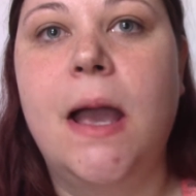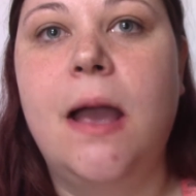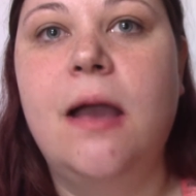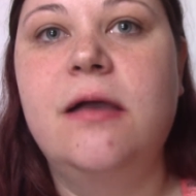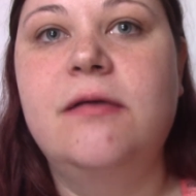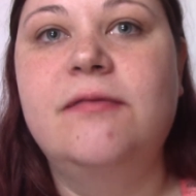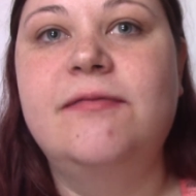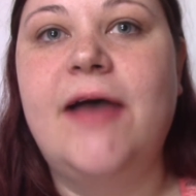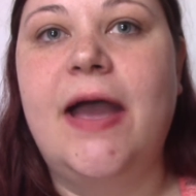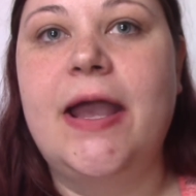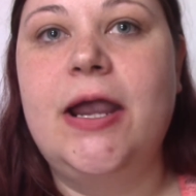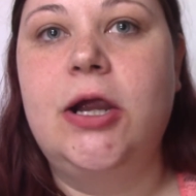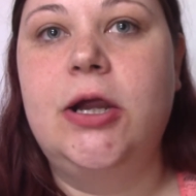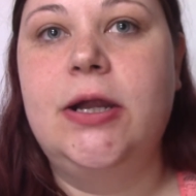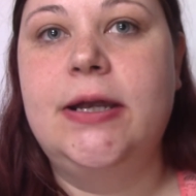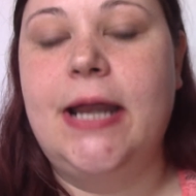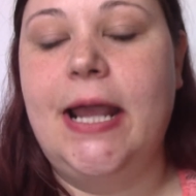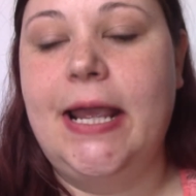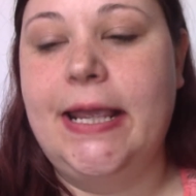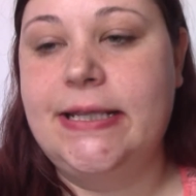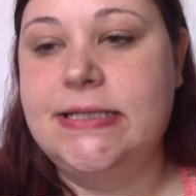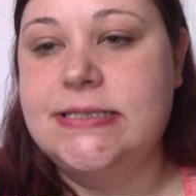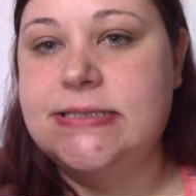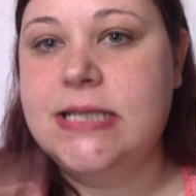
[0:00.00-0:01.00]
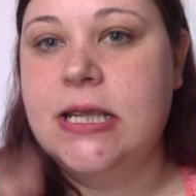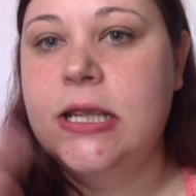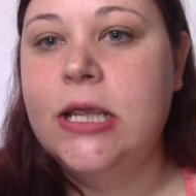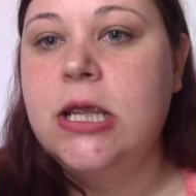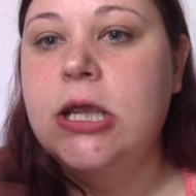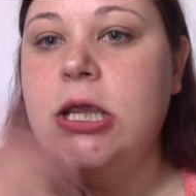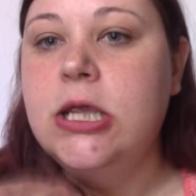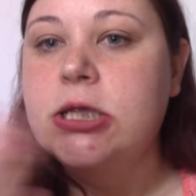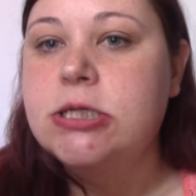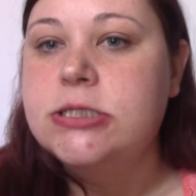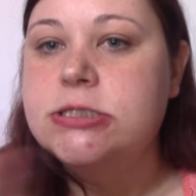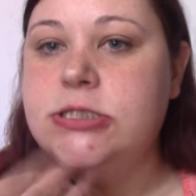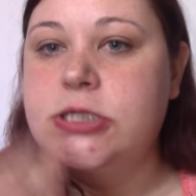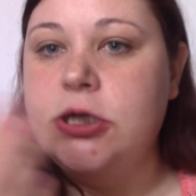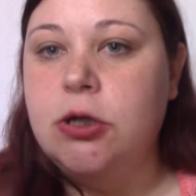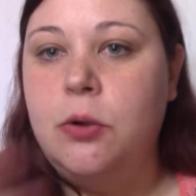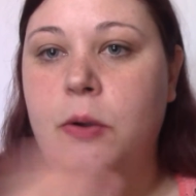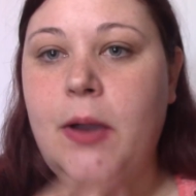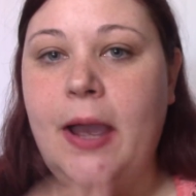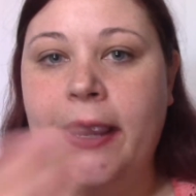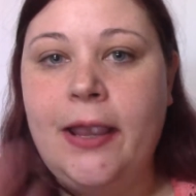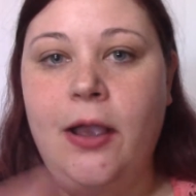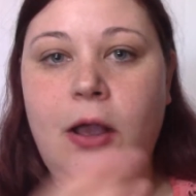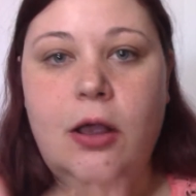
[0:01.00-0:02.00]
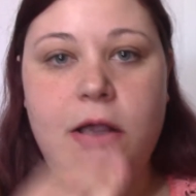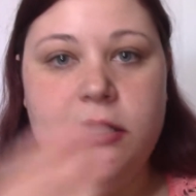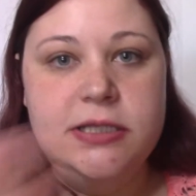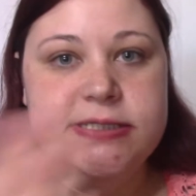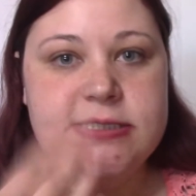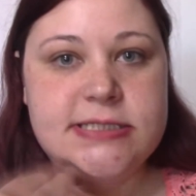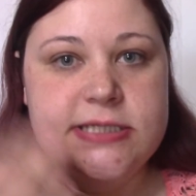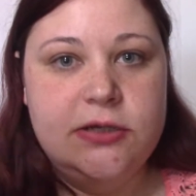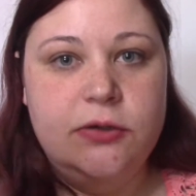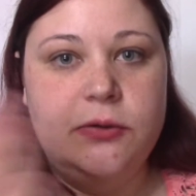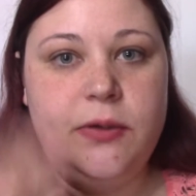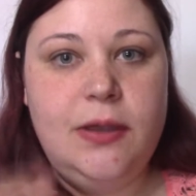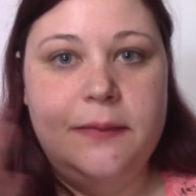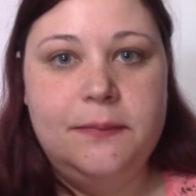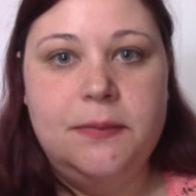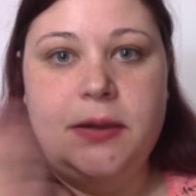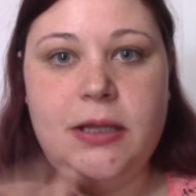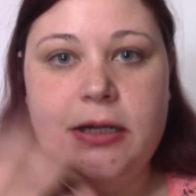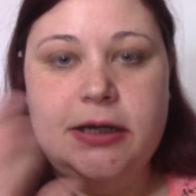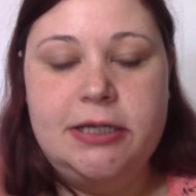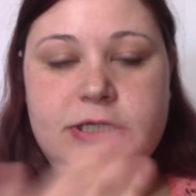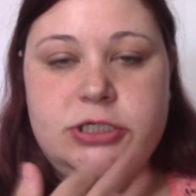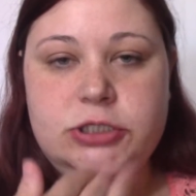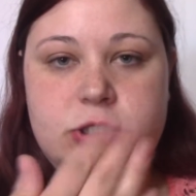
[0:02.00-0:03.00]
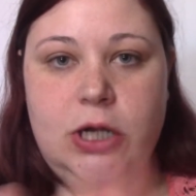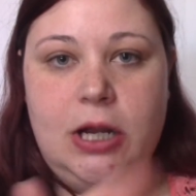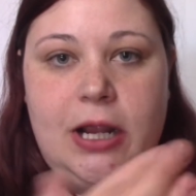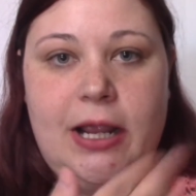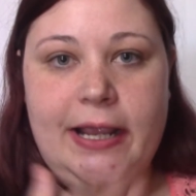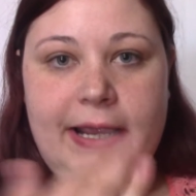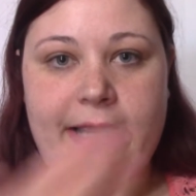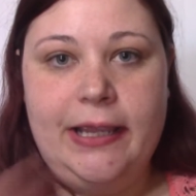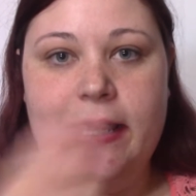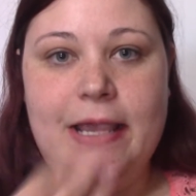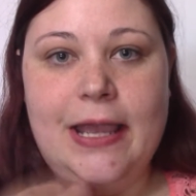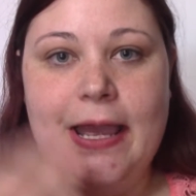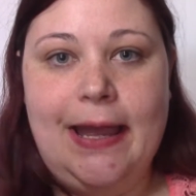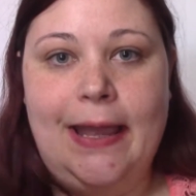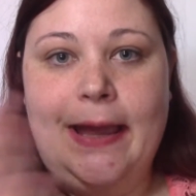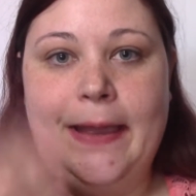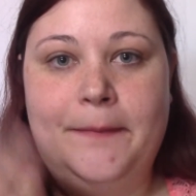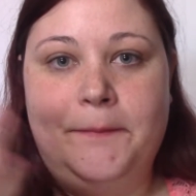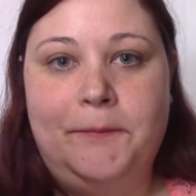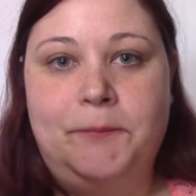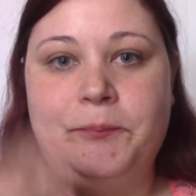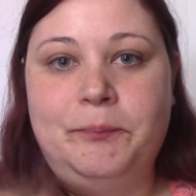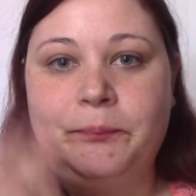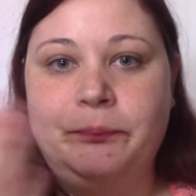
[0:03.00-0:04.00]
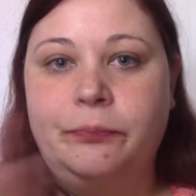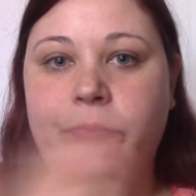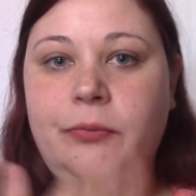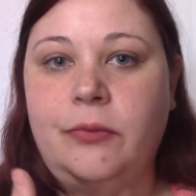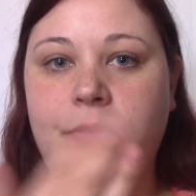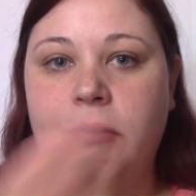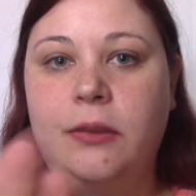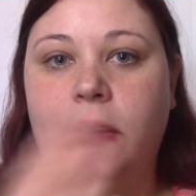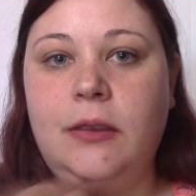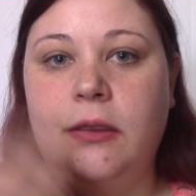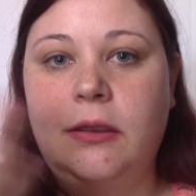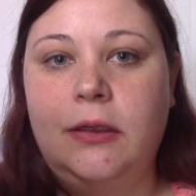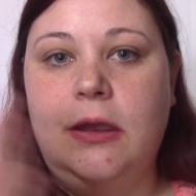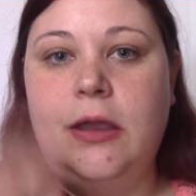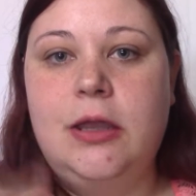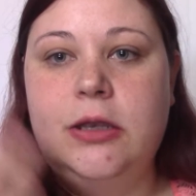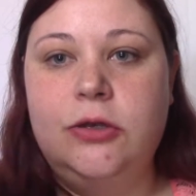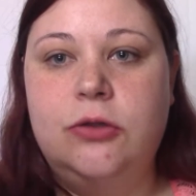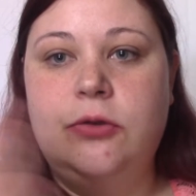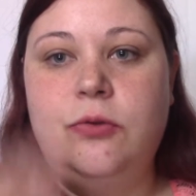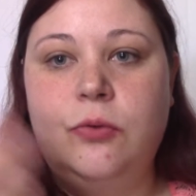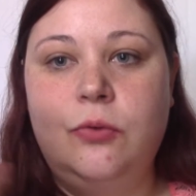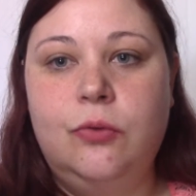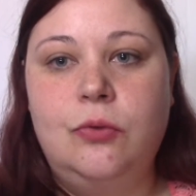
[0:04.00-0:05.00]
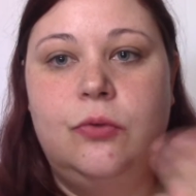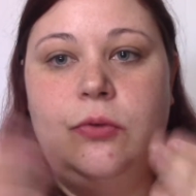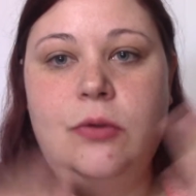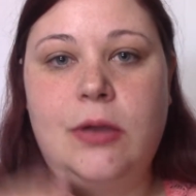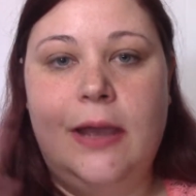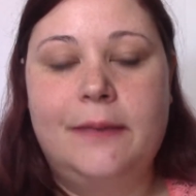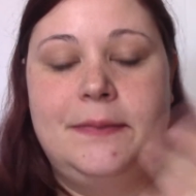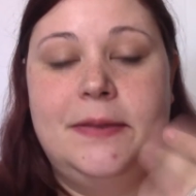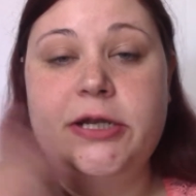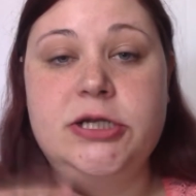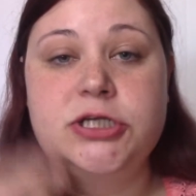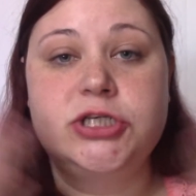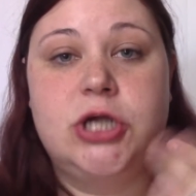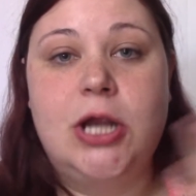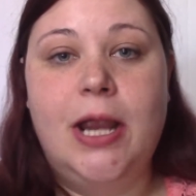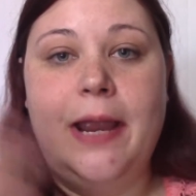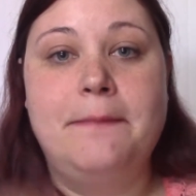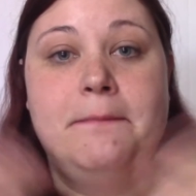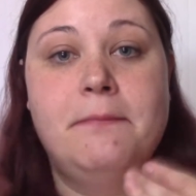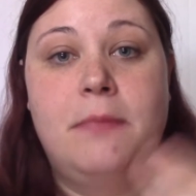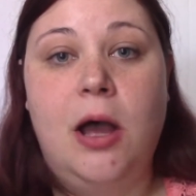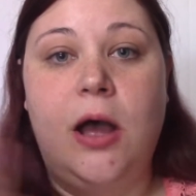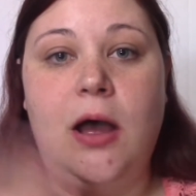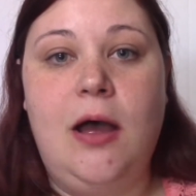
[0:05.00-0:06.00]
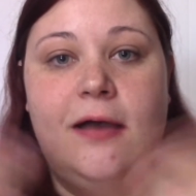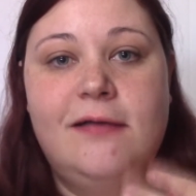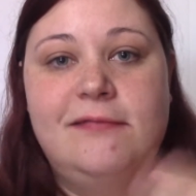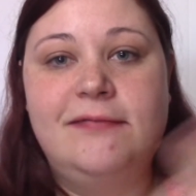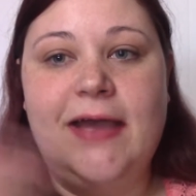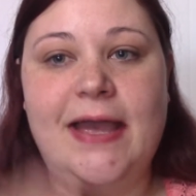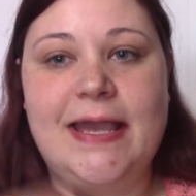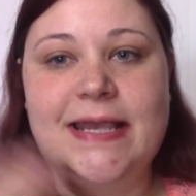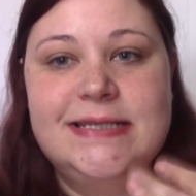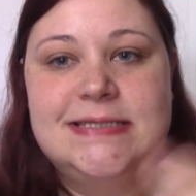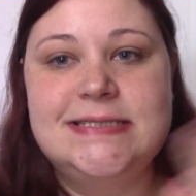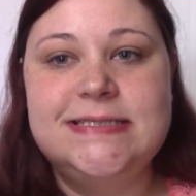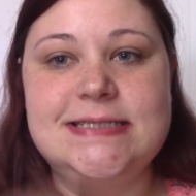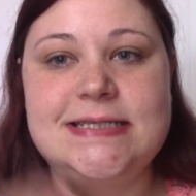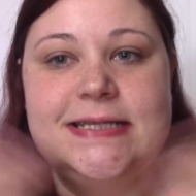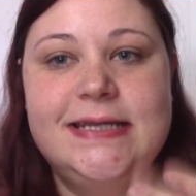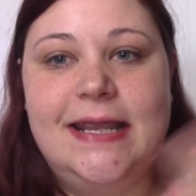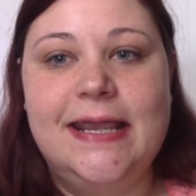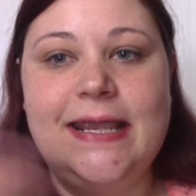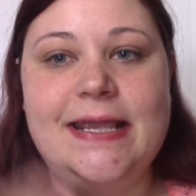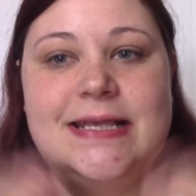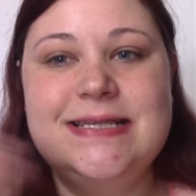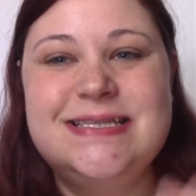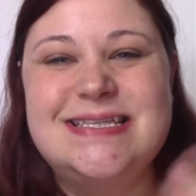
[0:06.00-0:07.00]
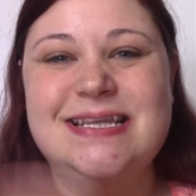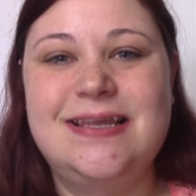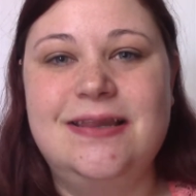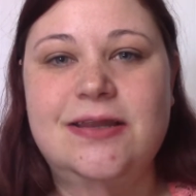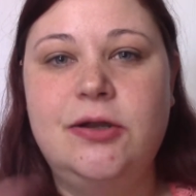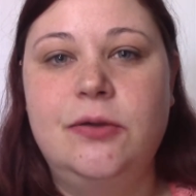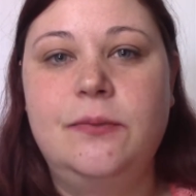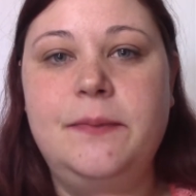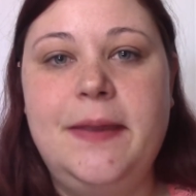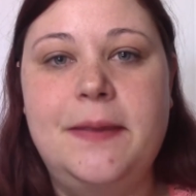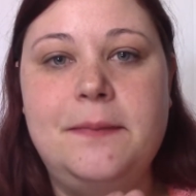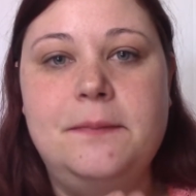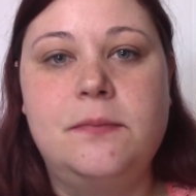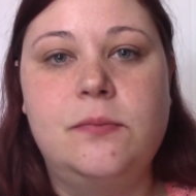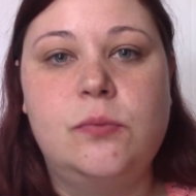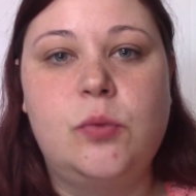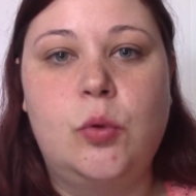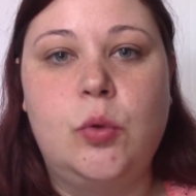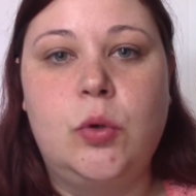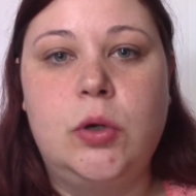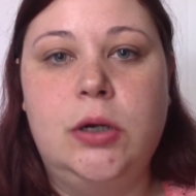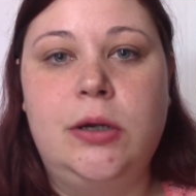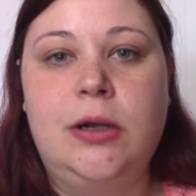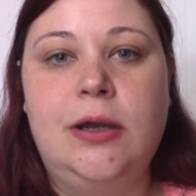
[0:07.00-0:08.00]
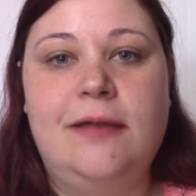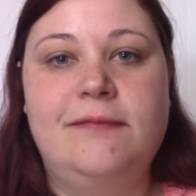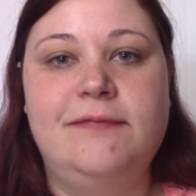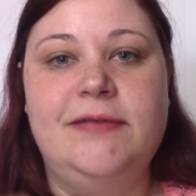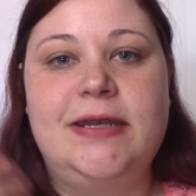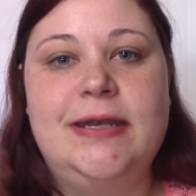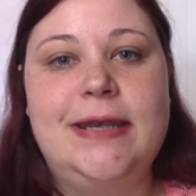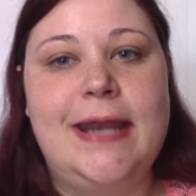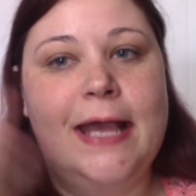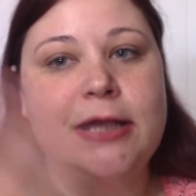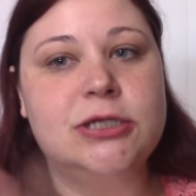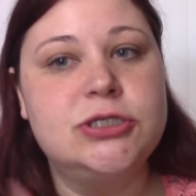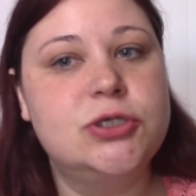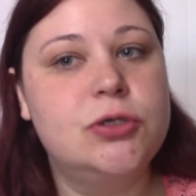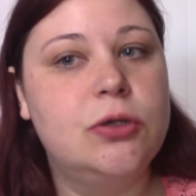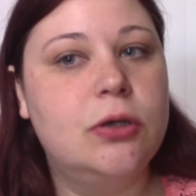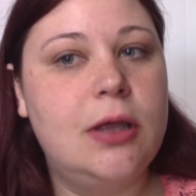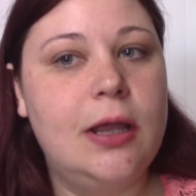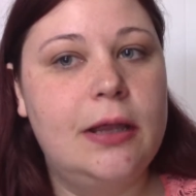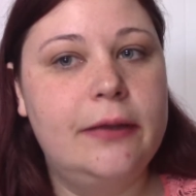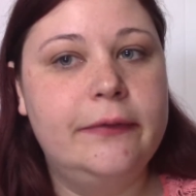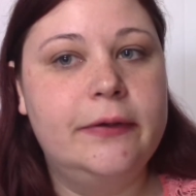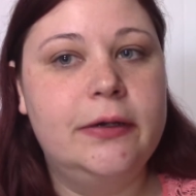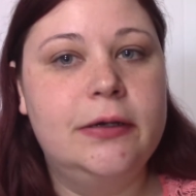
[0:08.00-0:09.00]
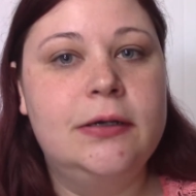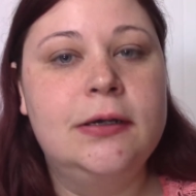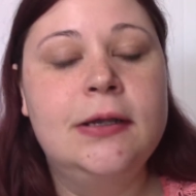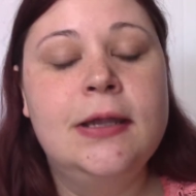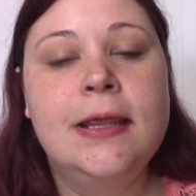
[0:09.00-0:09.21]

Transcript: Fire and Ice. So I also am gonna try I'm gonna try Mauve Ice today. It's a little bit more of a natural color.